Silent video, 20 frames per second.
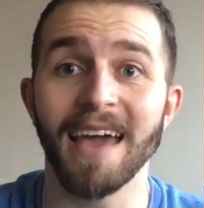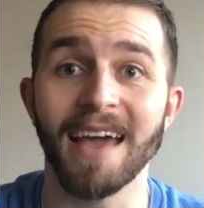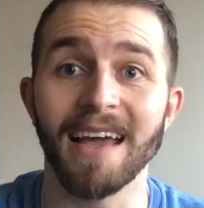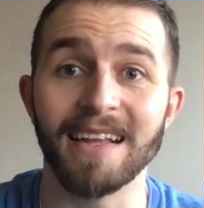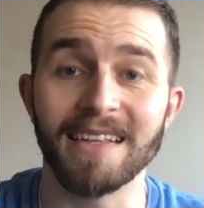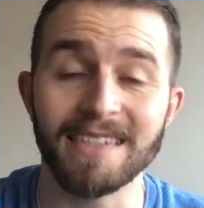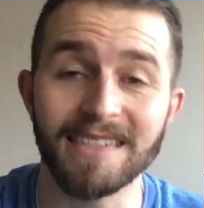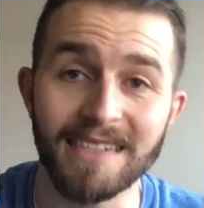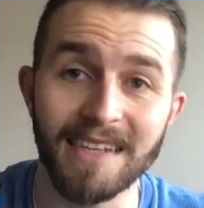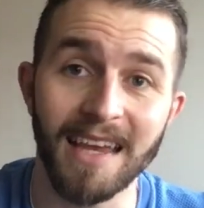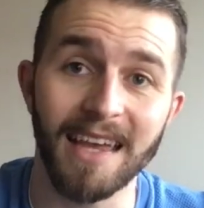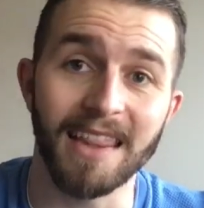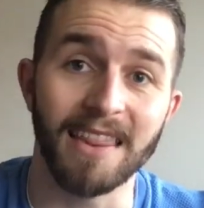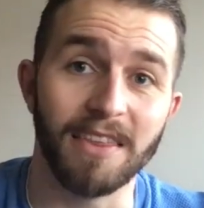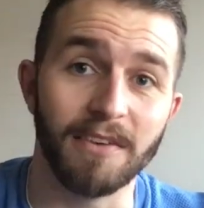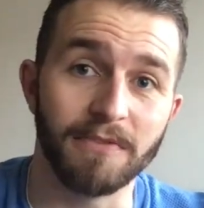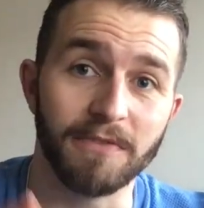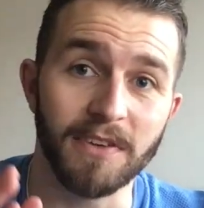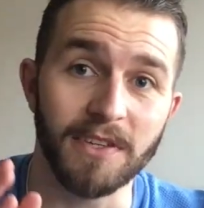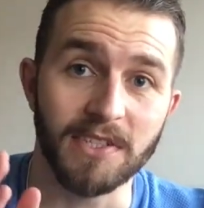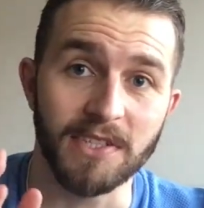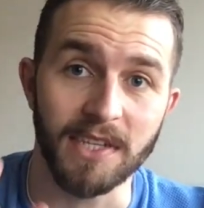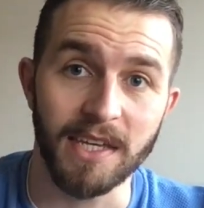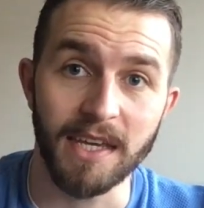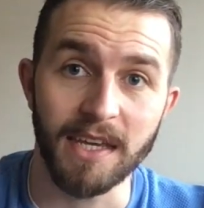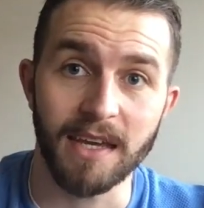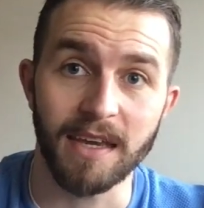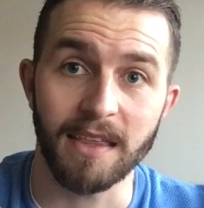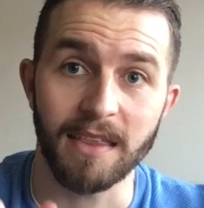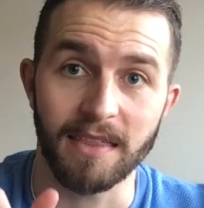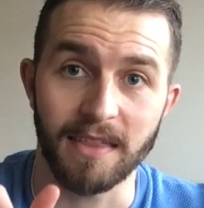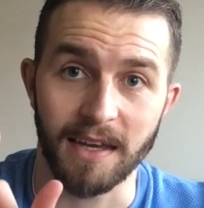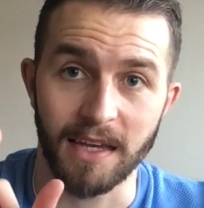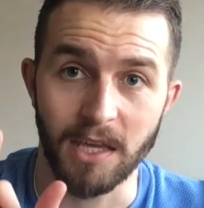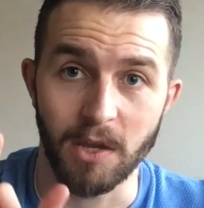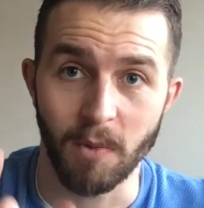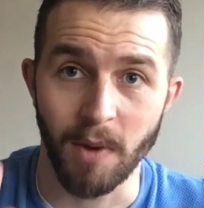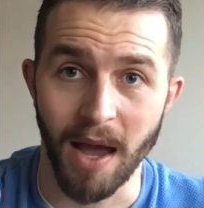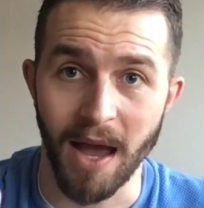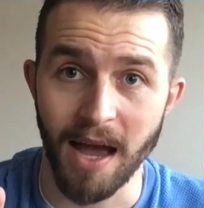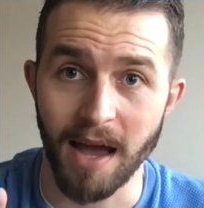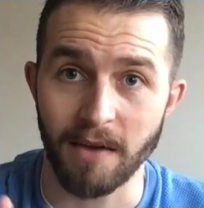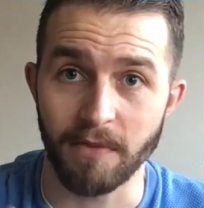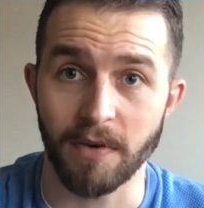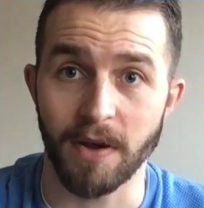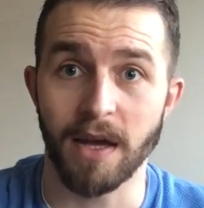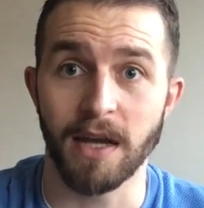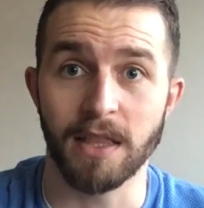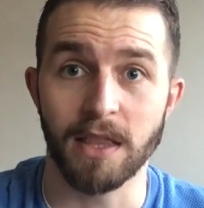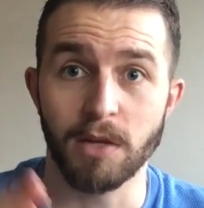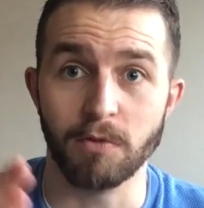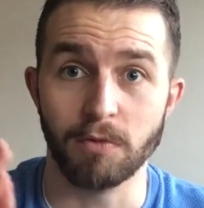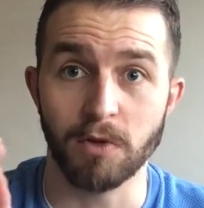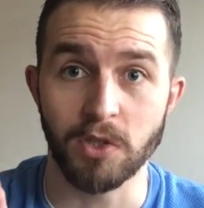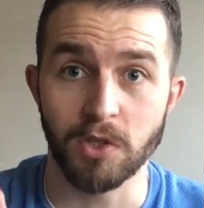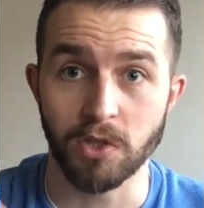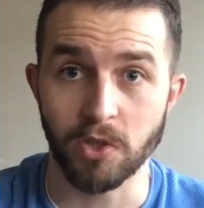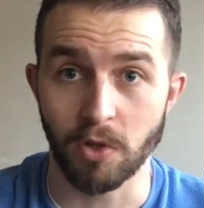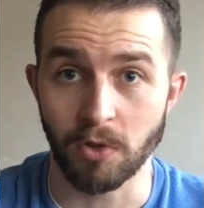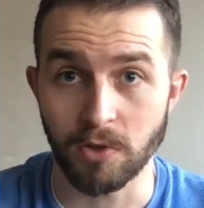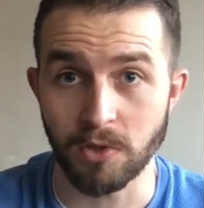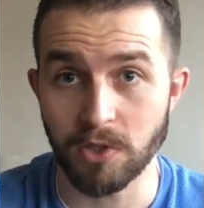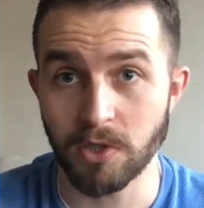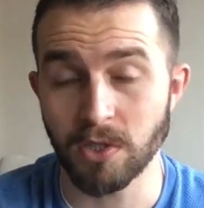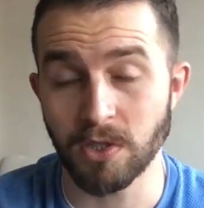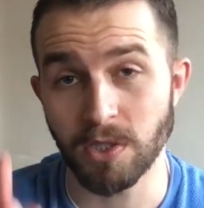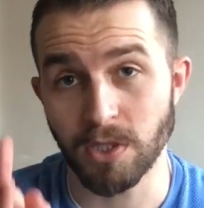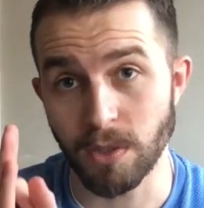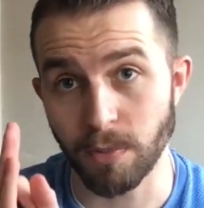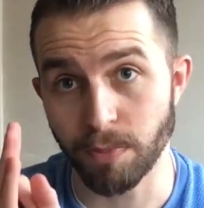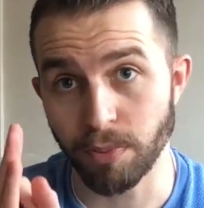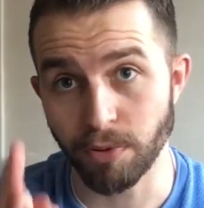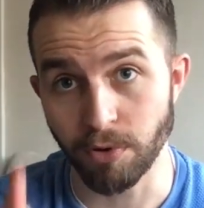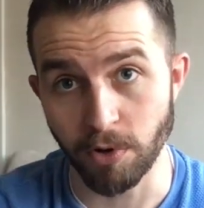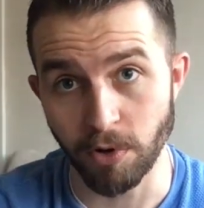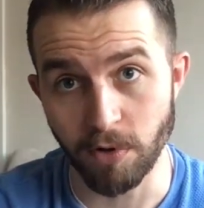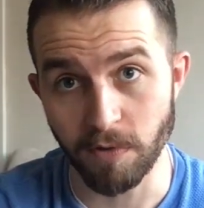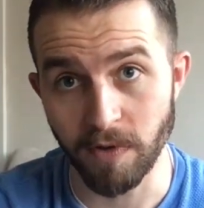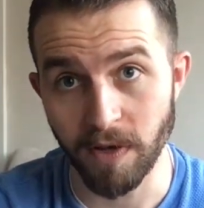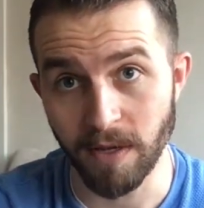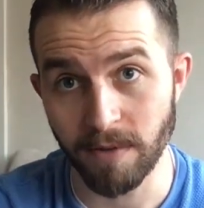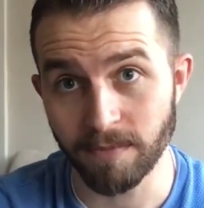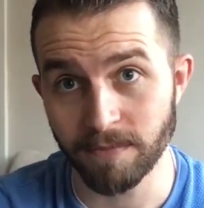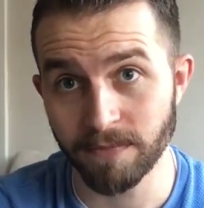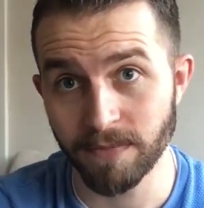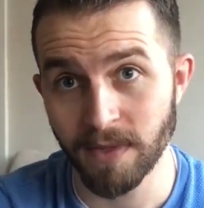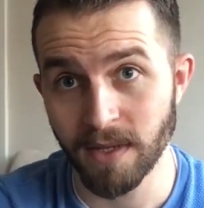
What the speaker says: It's the physique that you have and the results to prove it.